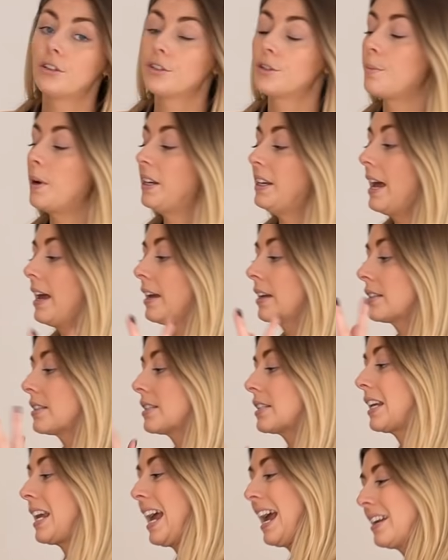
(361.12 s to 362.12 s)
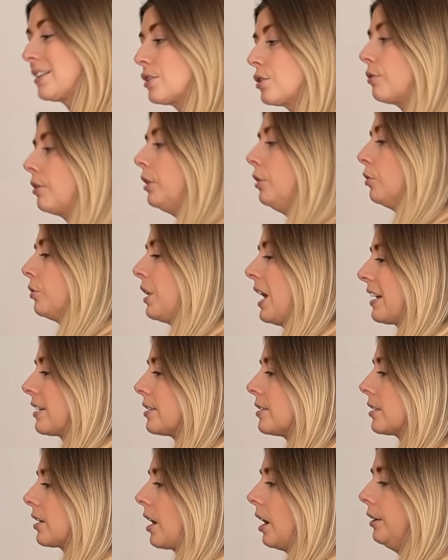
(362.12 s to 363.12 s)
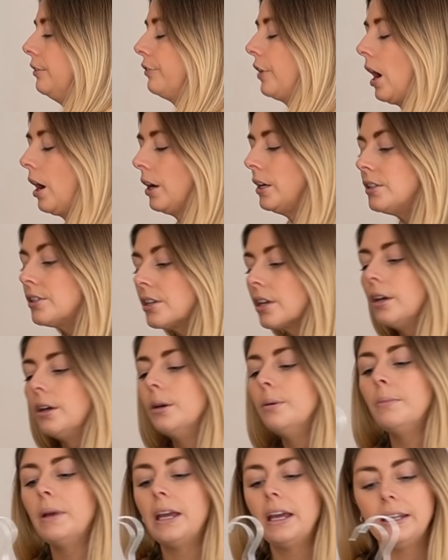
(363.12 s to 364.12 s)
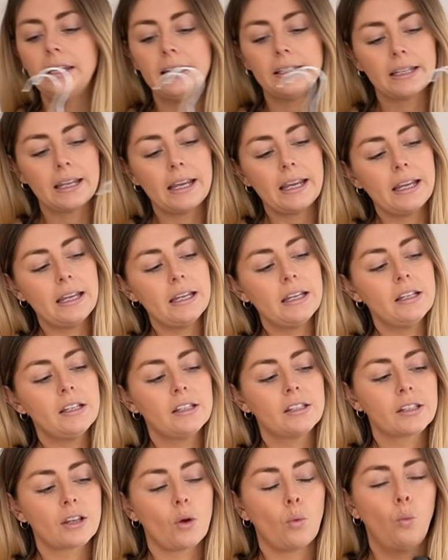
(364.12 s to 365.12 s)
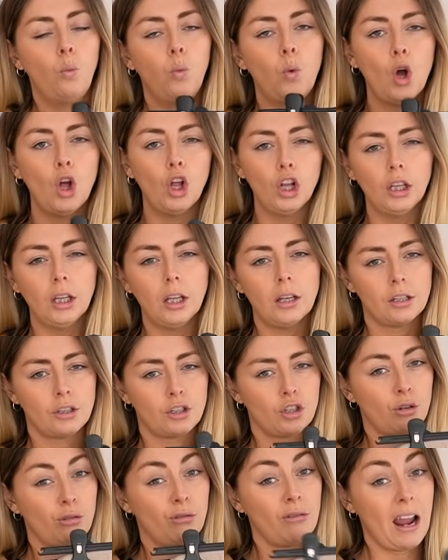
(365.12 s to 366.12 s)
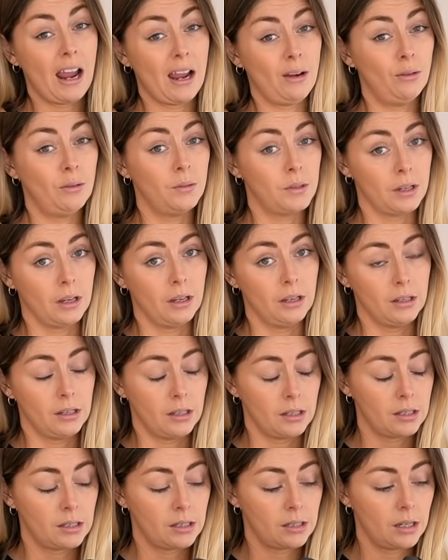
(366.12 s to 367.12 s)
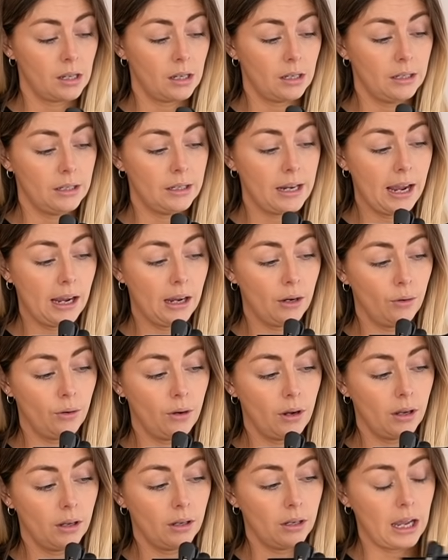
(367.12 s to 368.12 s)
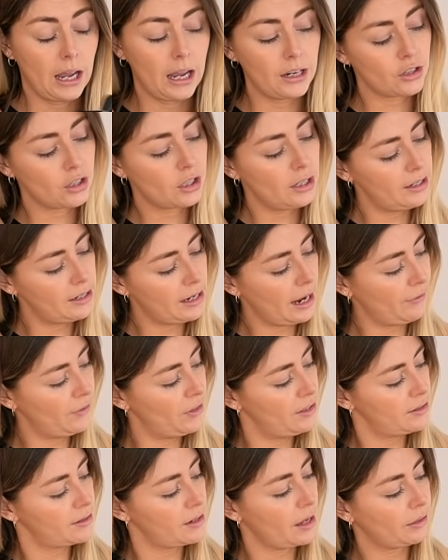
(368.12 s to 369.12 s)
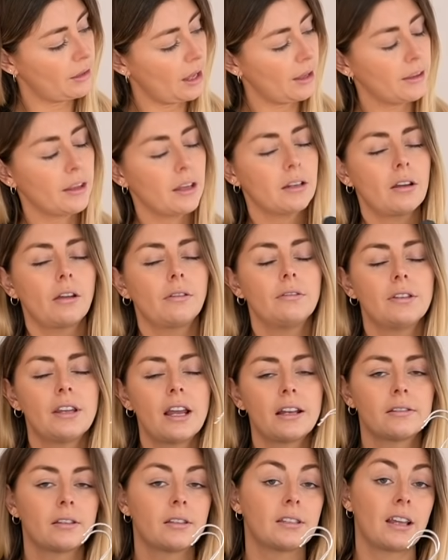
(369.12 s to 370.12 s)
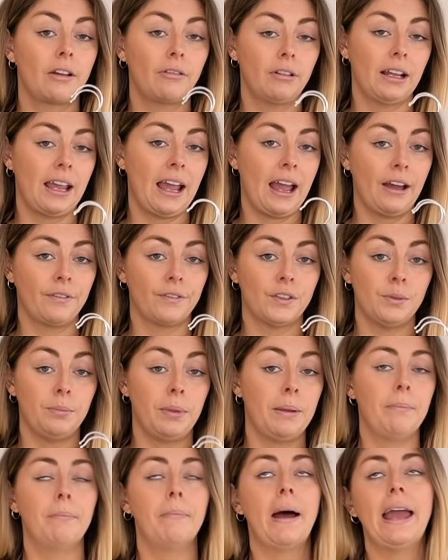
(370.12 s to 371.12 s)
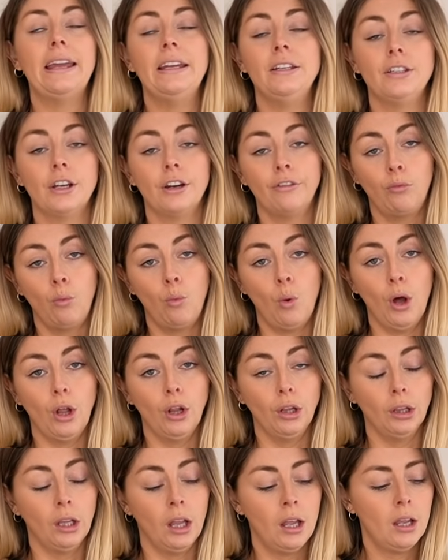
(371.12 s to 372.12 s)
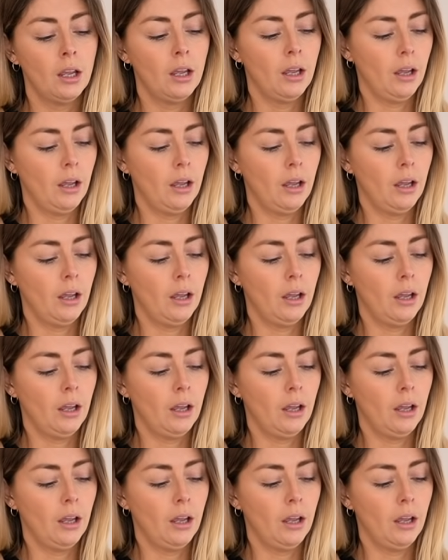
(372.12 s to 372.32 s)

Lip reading: on to my next category or next kind of item, and it is wool trousers. Now, actually, having said that, they don't necessarily have to be made of wool,